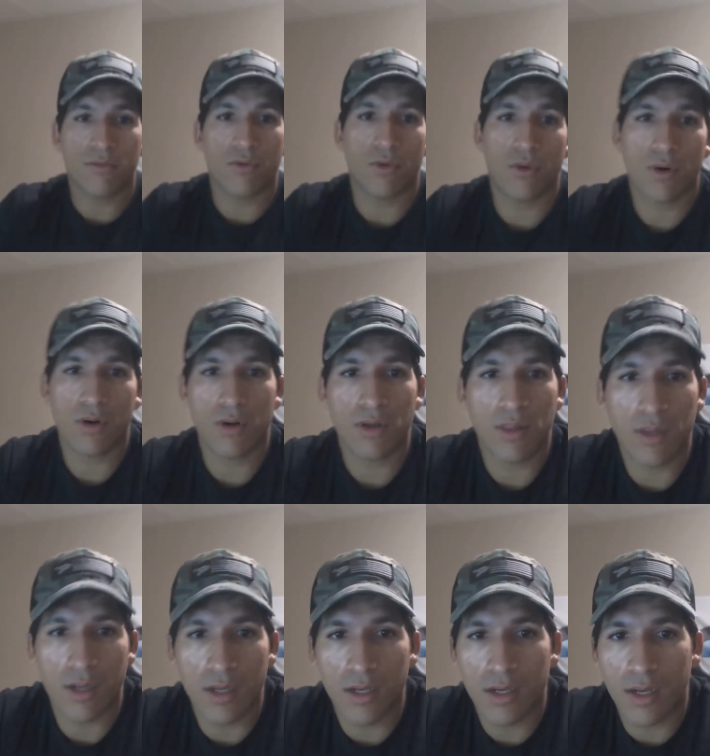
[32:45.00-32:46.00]
for the
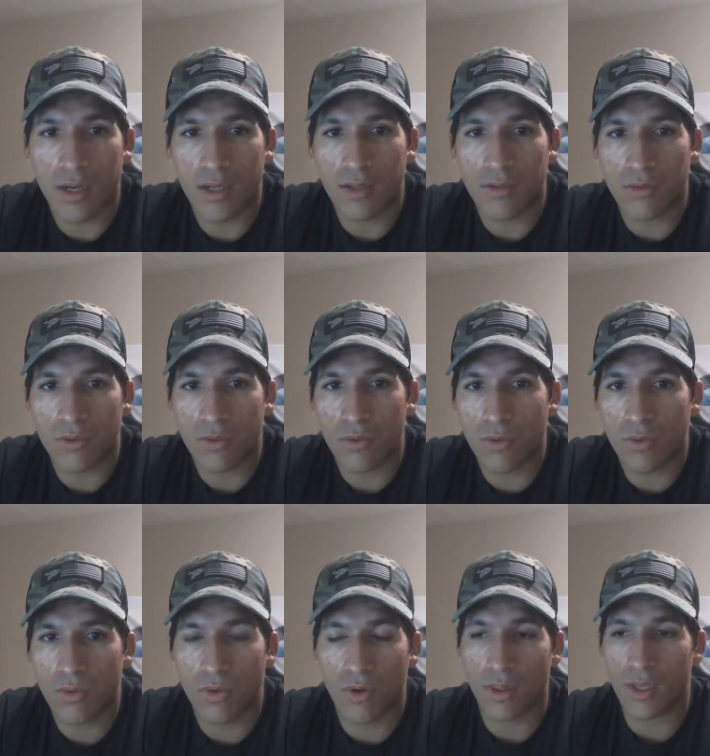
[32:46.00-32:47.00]
E92
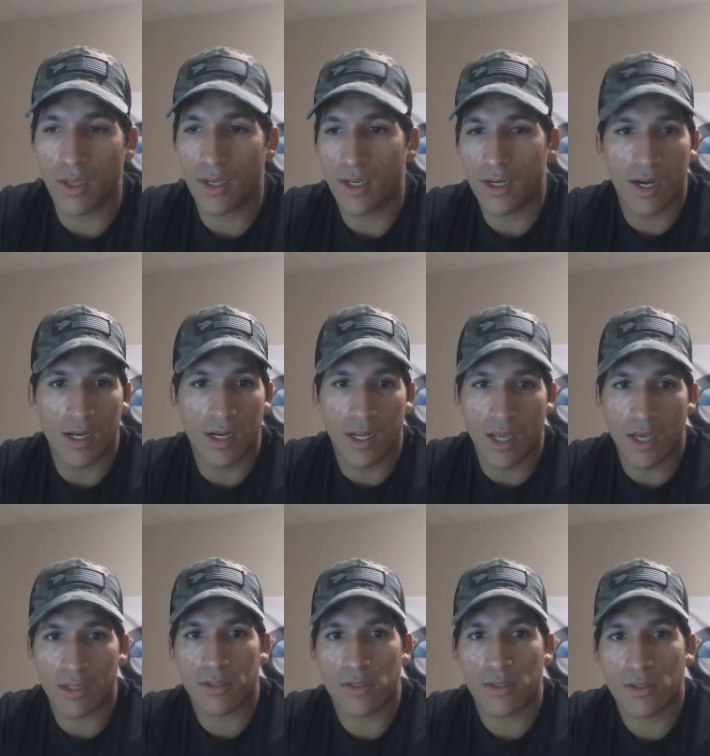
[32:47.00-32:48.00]
or the
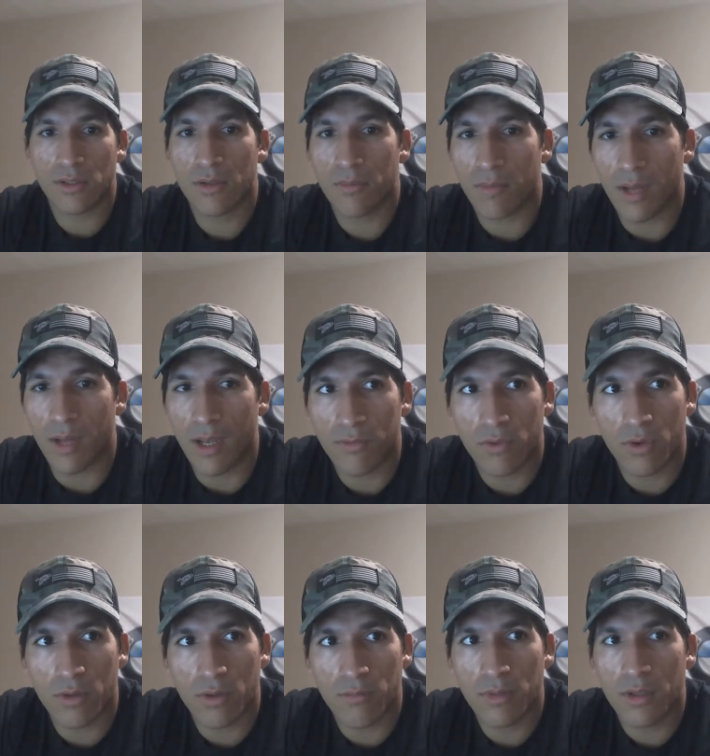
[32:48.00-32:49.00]
E90X
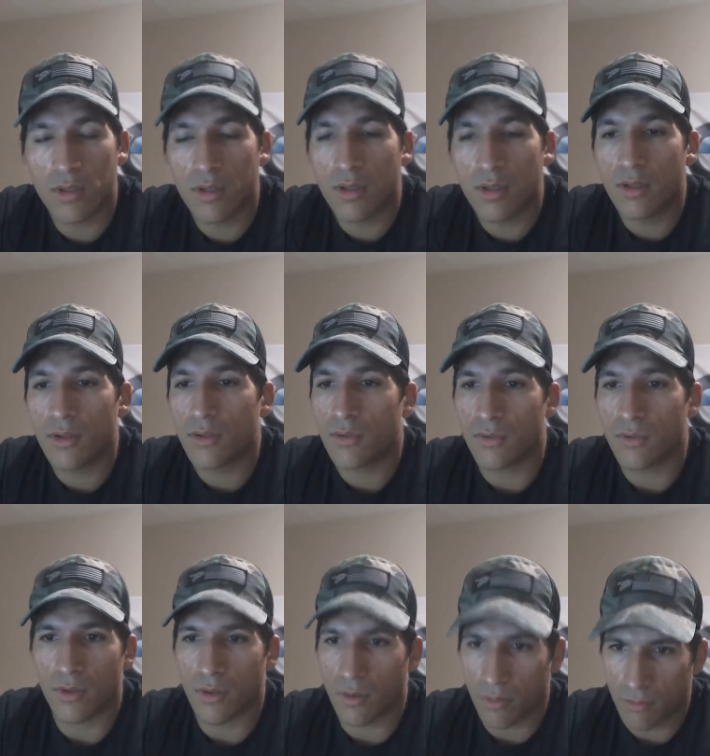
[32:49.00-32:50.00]
platform.
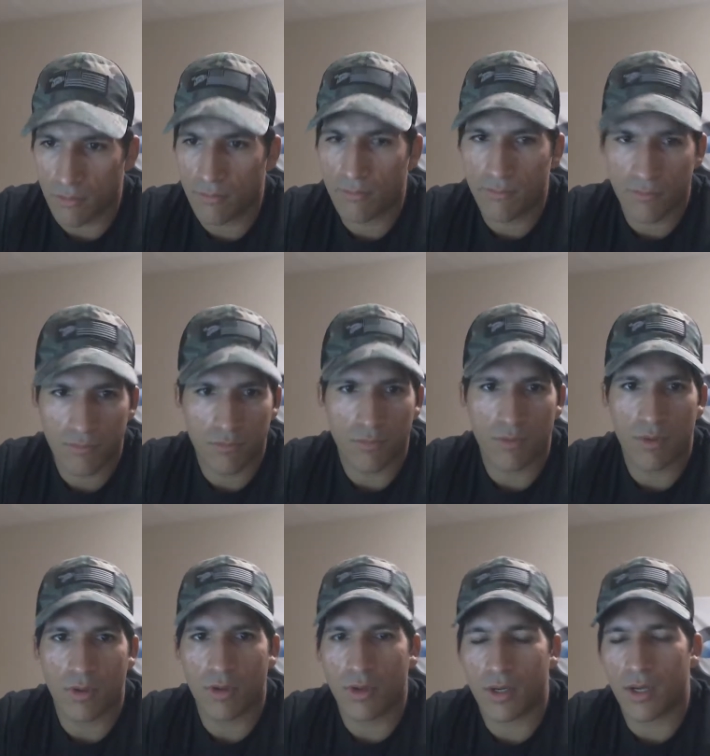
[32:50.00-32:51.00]
So
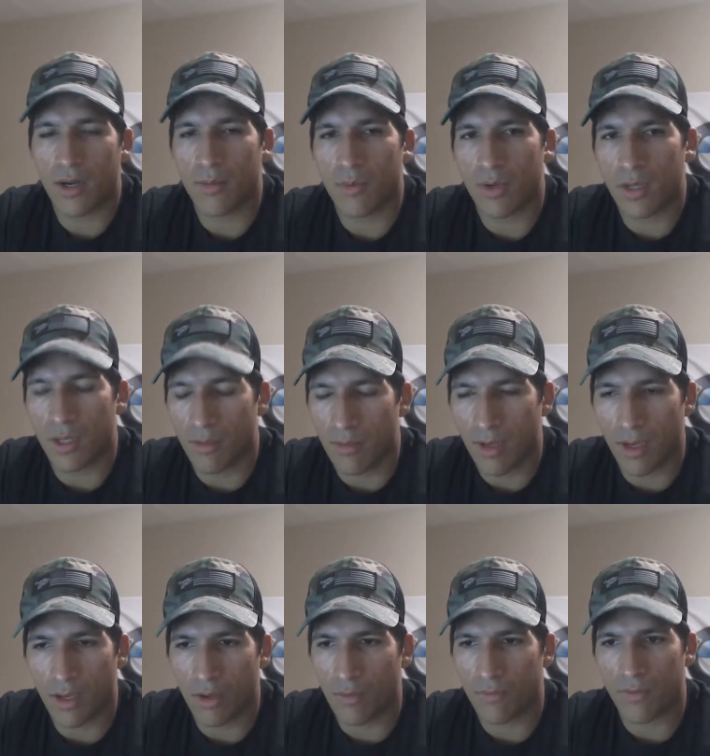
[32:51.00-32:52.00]
look it up on
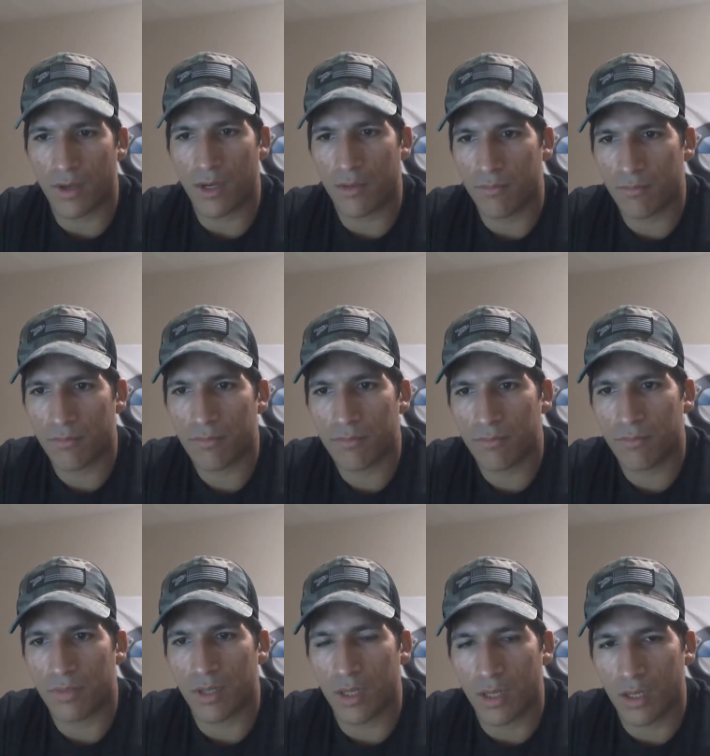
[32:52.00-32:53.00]
eBay, you'll find
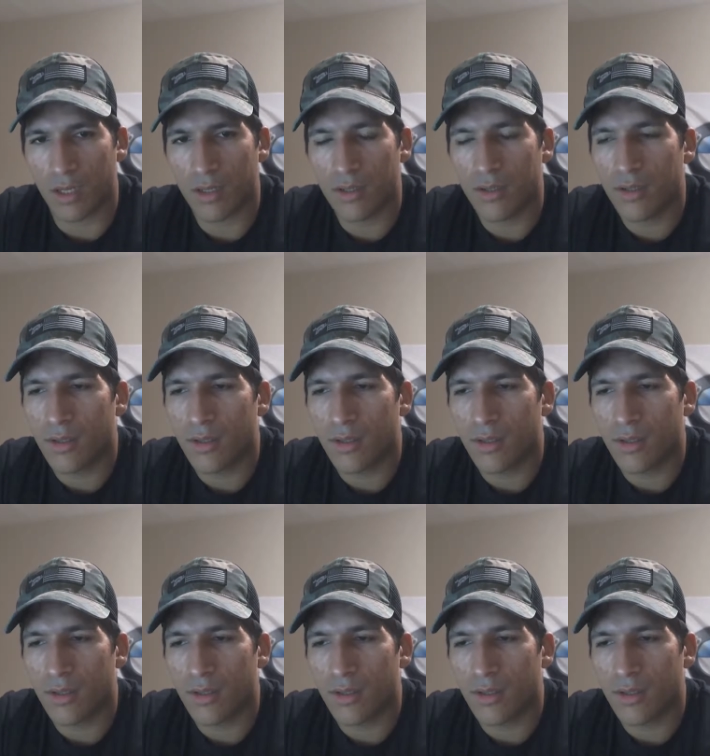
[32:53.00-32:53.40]
plenty.